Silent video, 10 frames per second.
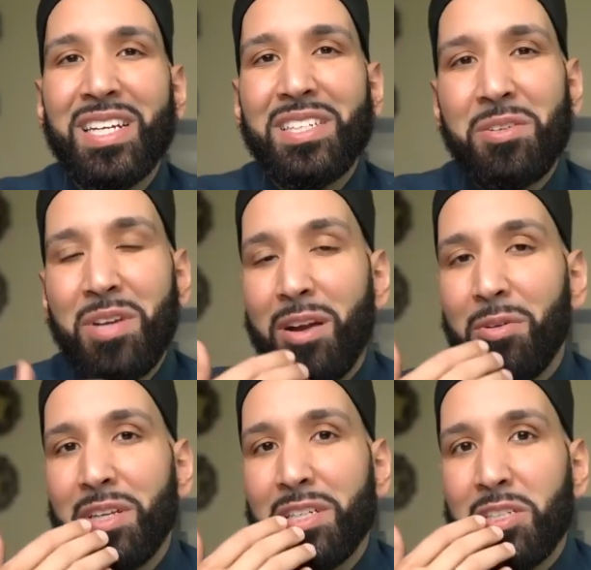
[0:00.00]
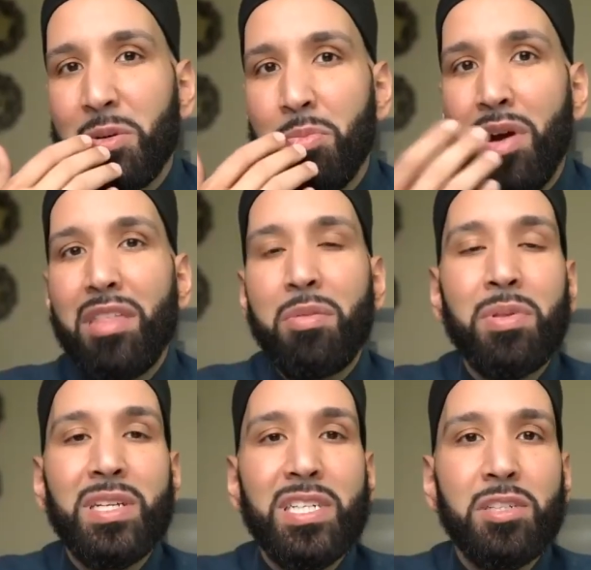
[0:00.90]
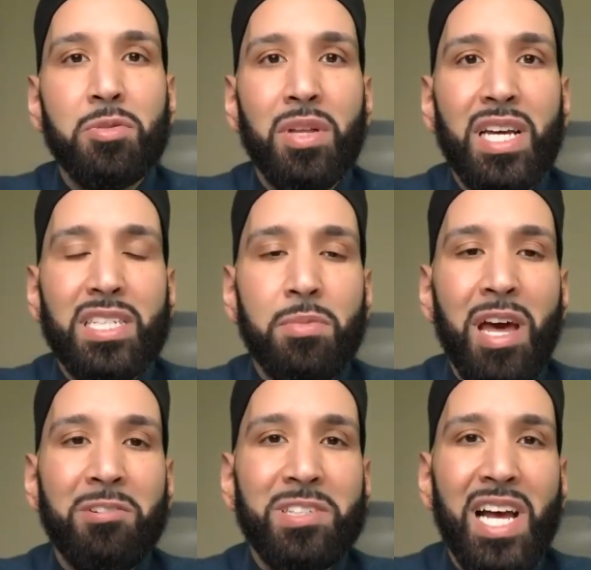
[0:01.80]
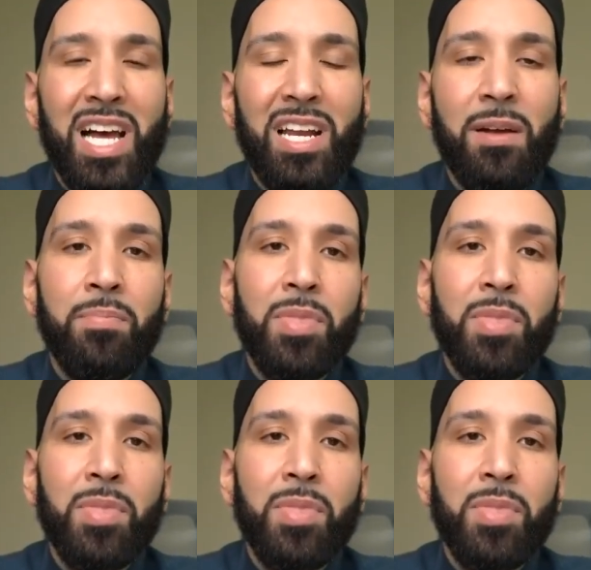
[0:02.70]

So not only is your breath pleasing to Allah subhanahu wa ta'ala,